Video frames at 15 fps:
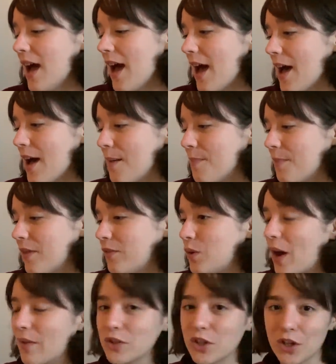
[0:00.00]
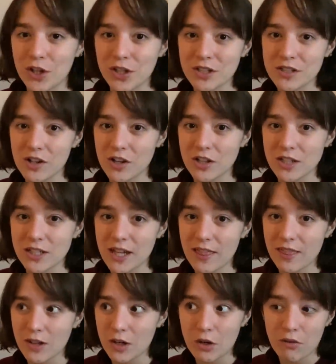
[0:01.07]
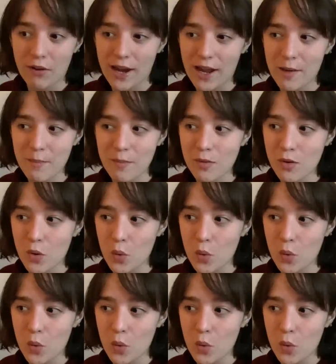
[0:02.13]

Um, if you haven't heard on the gram